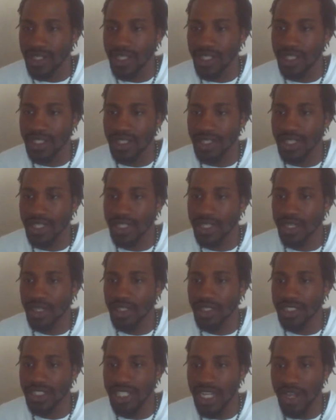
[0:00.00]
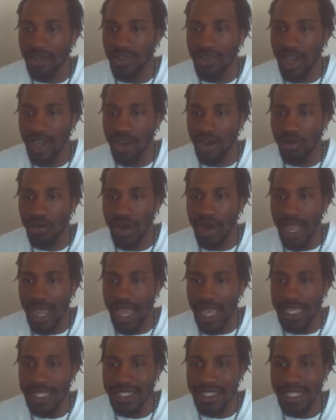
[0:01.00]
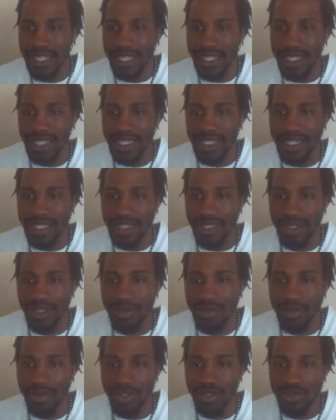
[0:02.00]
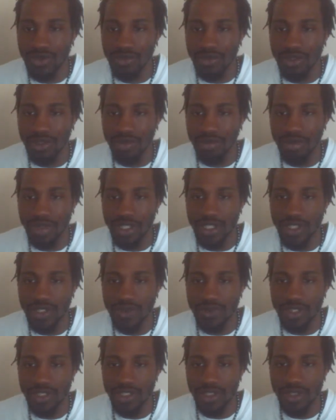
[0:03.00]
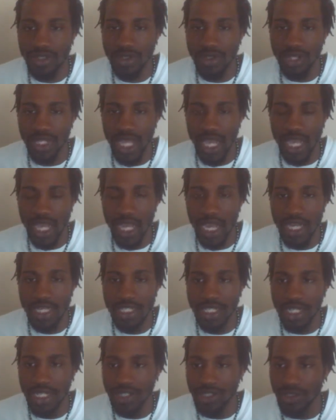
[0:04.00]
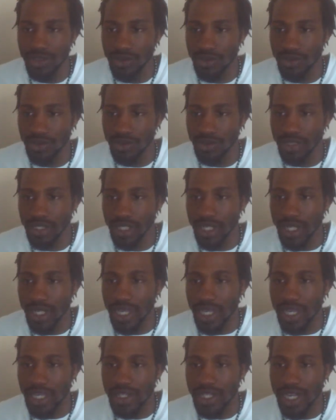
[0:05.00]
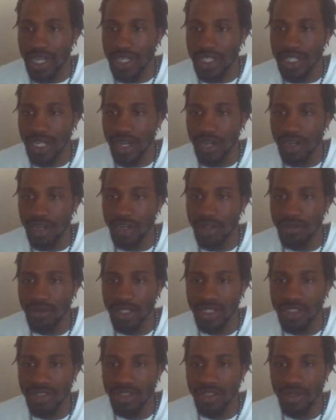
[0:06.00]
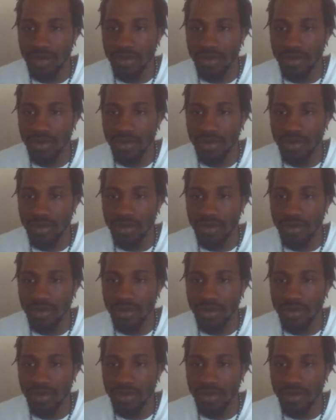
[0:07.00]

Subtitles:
then shalt thou arise and get thee up into the place which the Lord thy God shall choose, and thou shalt come unto